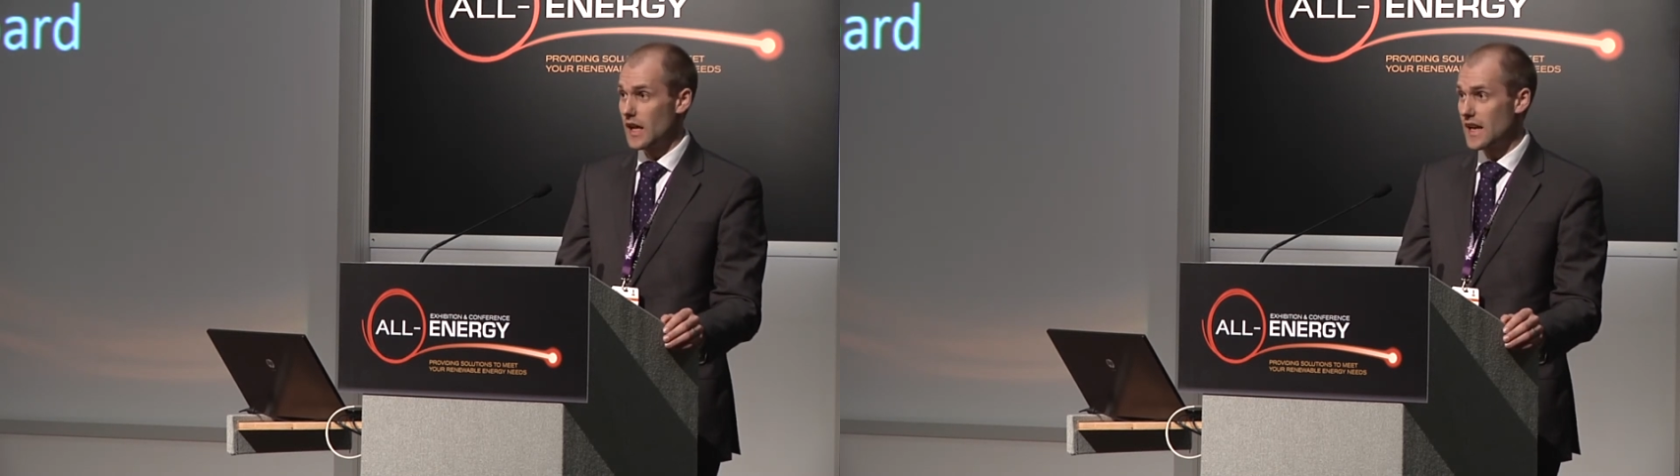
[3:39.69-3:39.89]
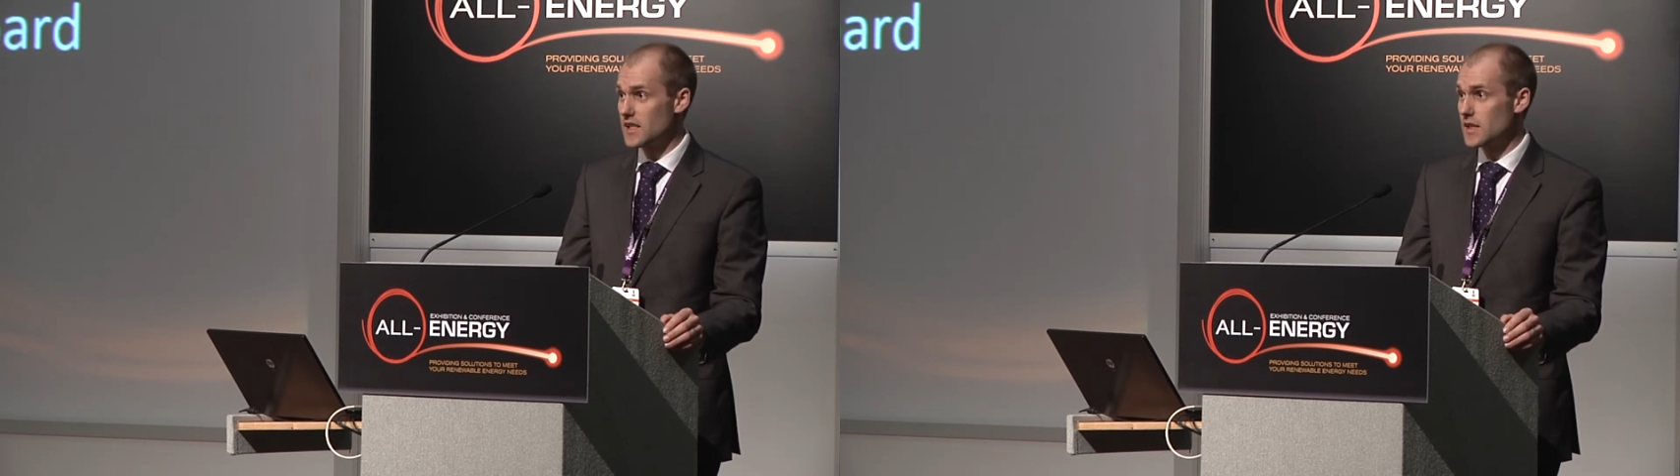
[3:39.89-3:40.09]

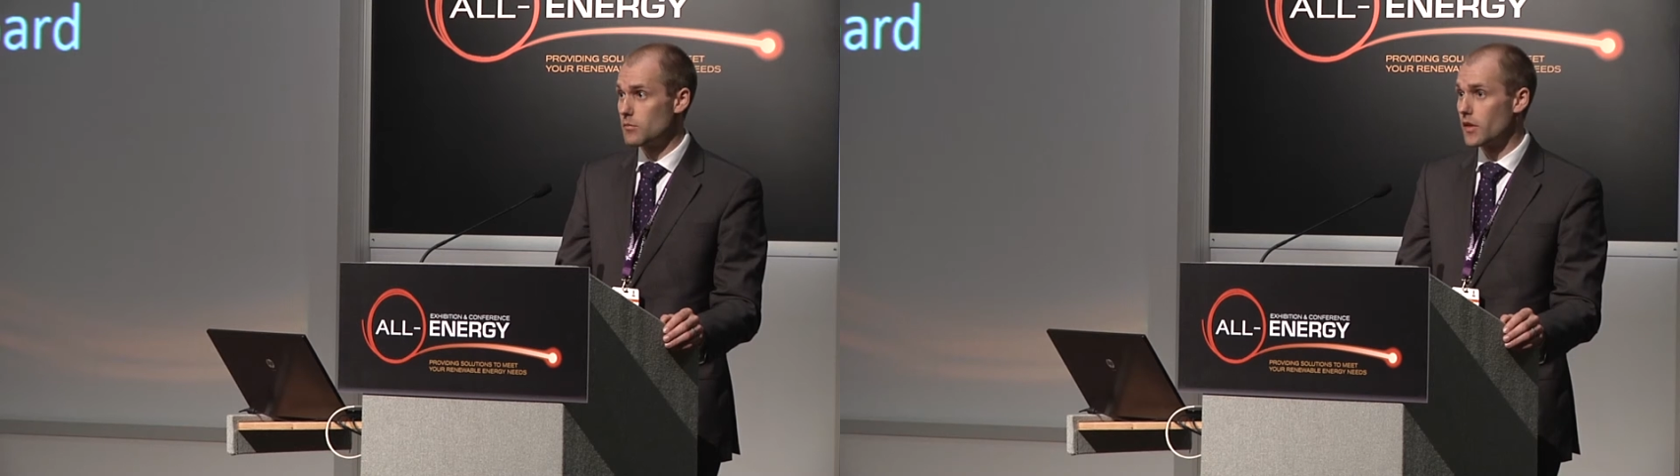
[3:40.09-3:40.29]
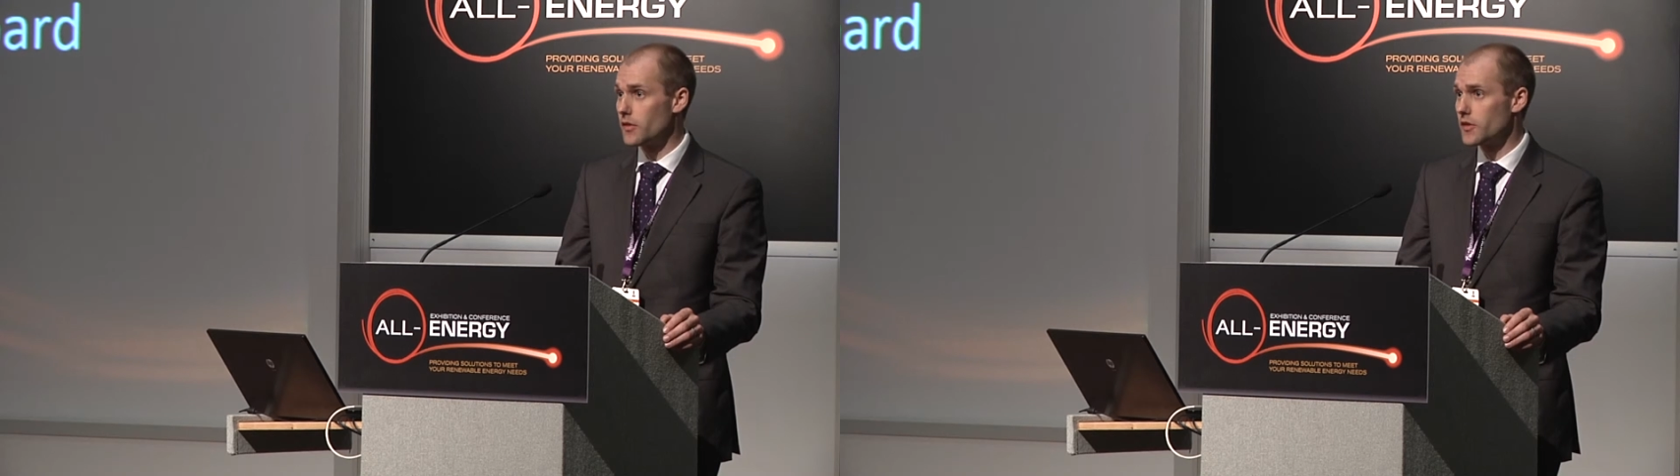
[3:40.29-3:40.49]
18
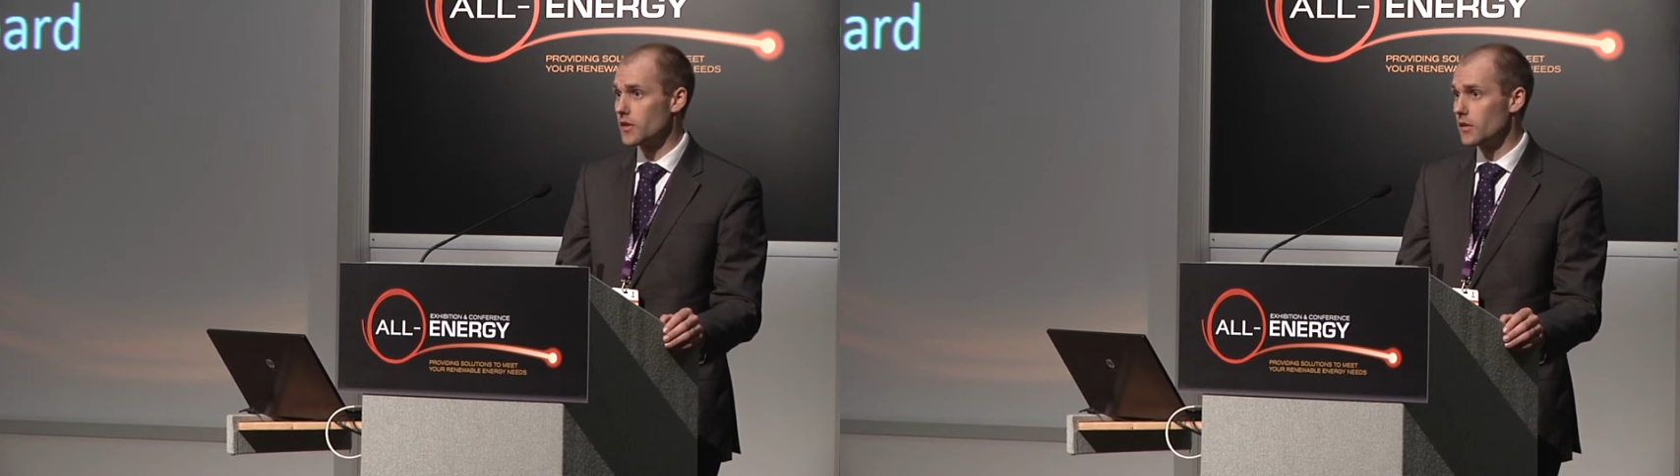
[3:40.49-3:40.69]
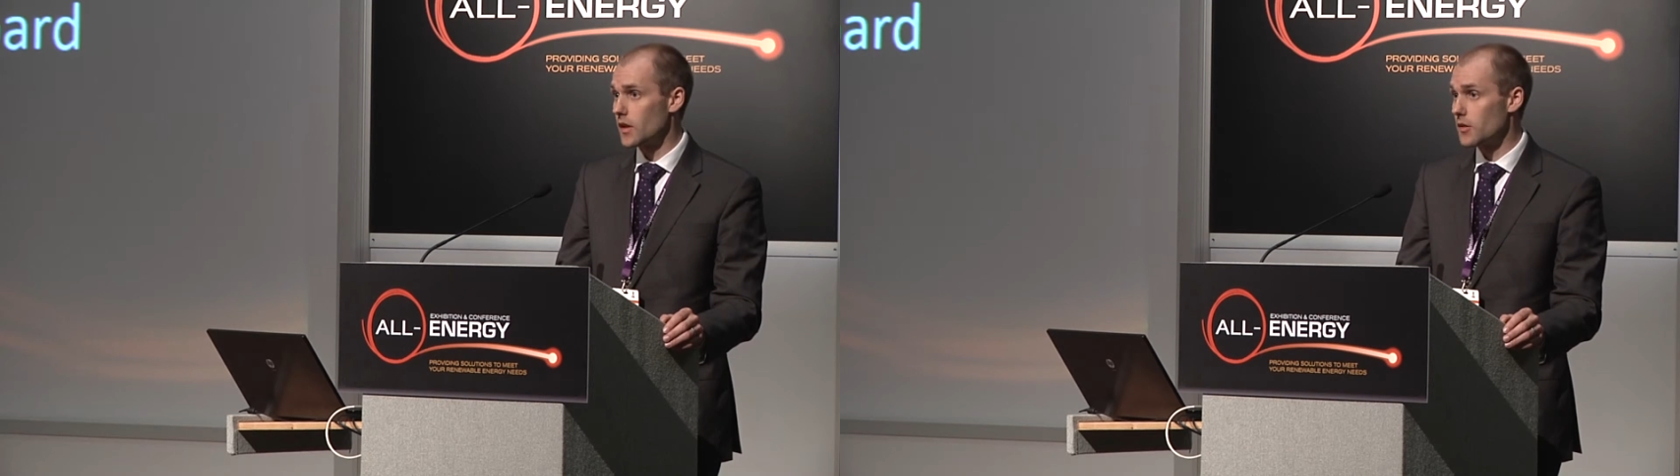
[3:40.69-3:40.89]
months
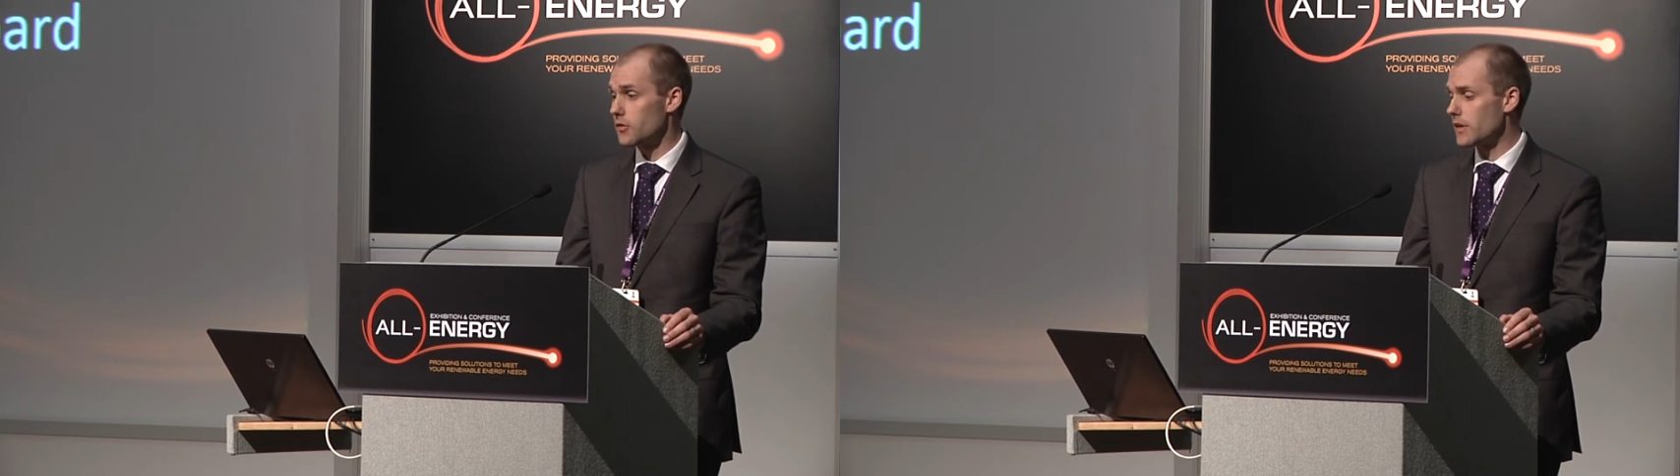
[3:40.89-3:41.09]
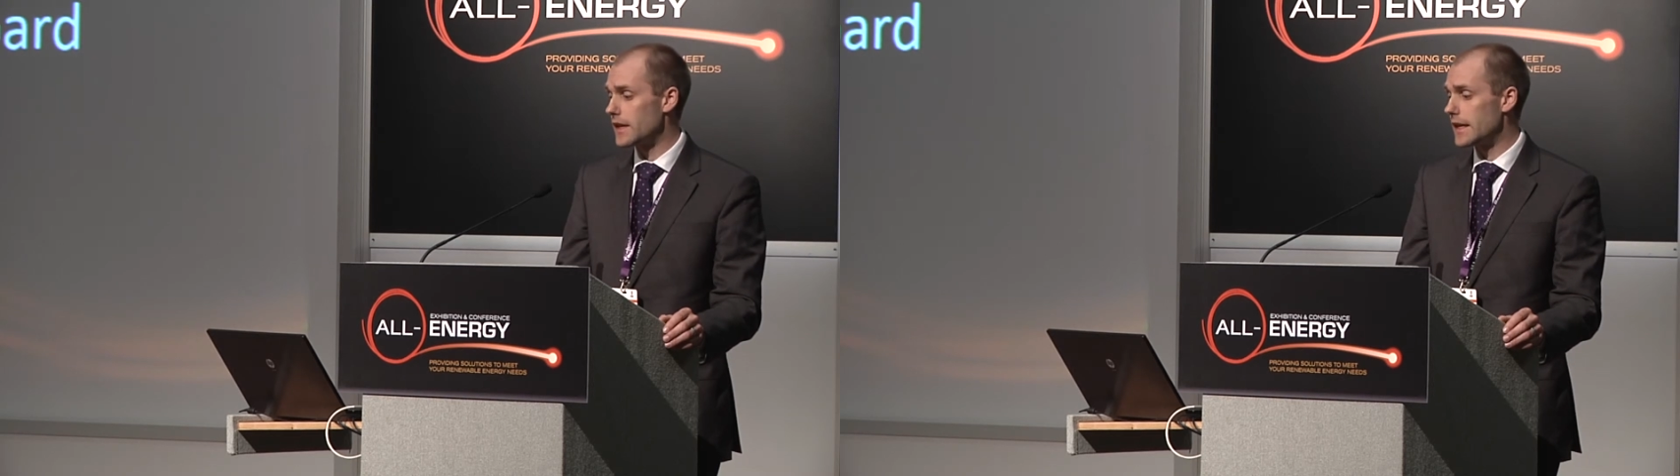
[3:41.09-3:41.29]
and, and
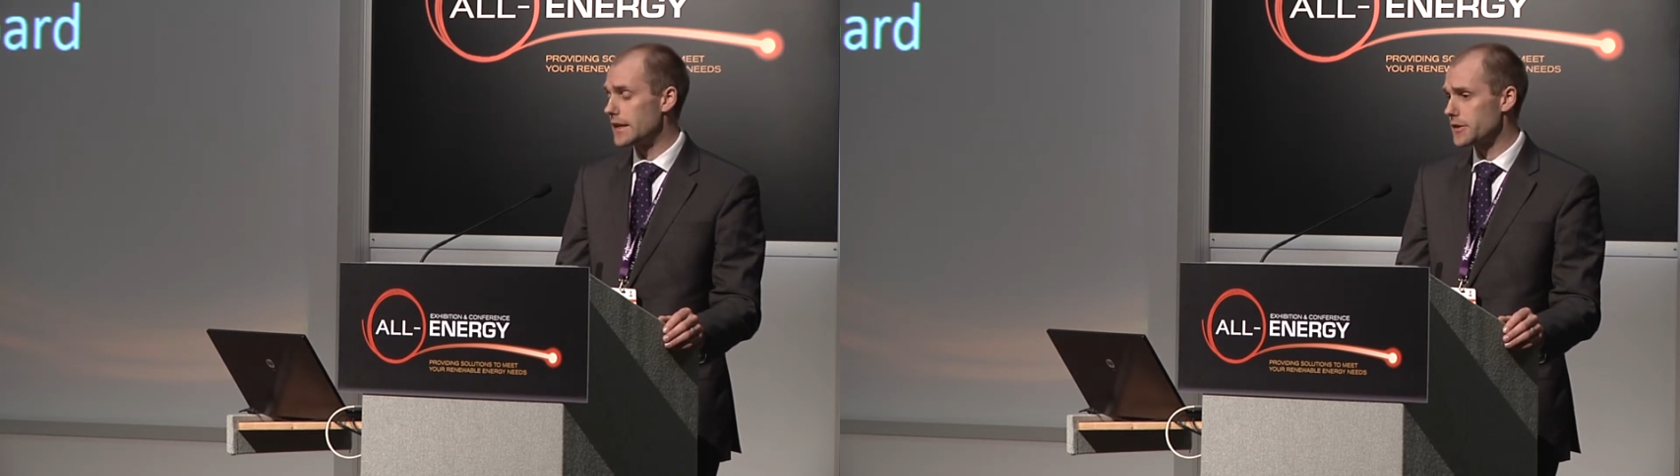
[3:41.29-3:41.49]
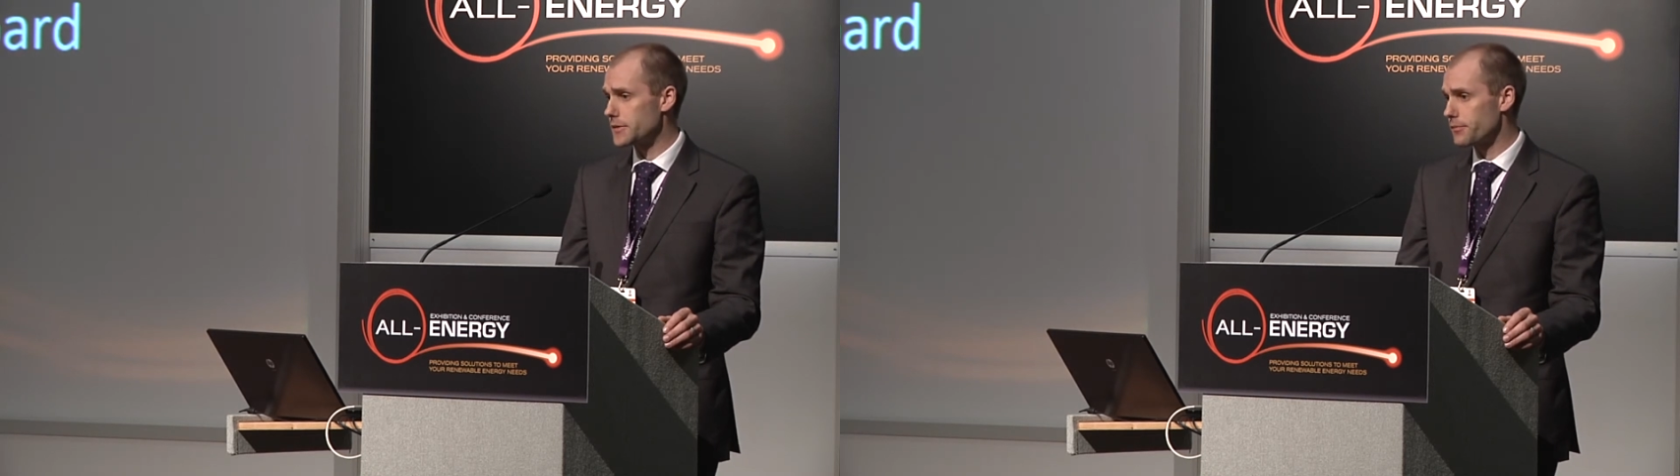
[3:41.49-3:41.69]
three
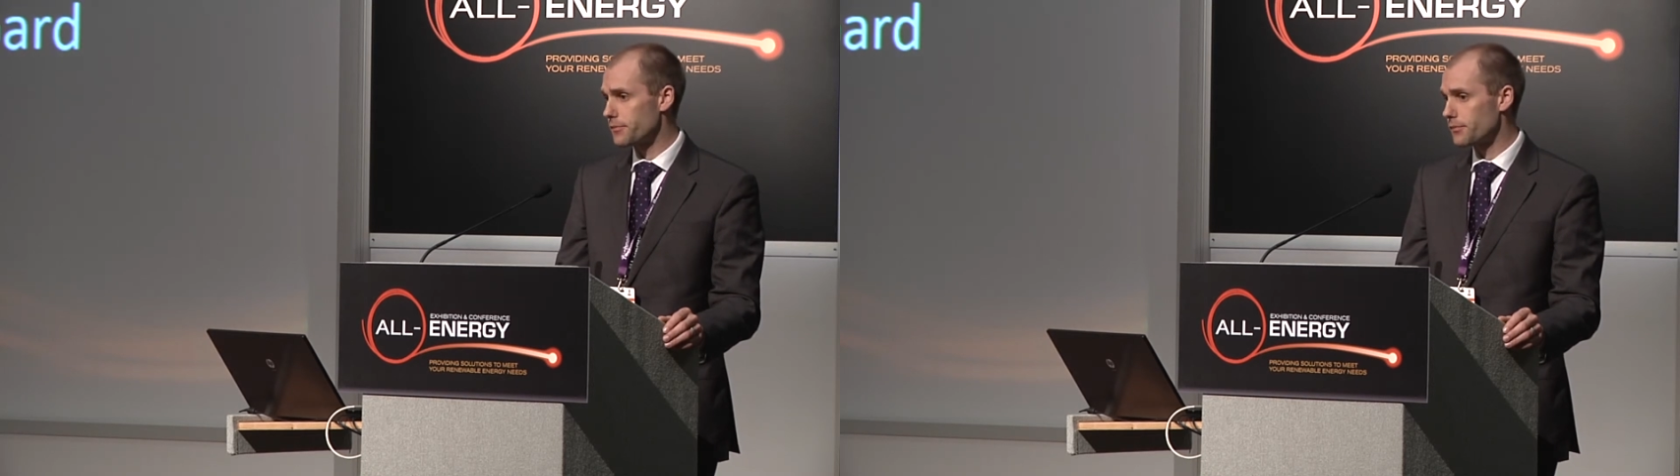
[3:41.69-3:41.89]
years.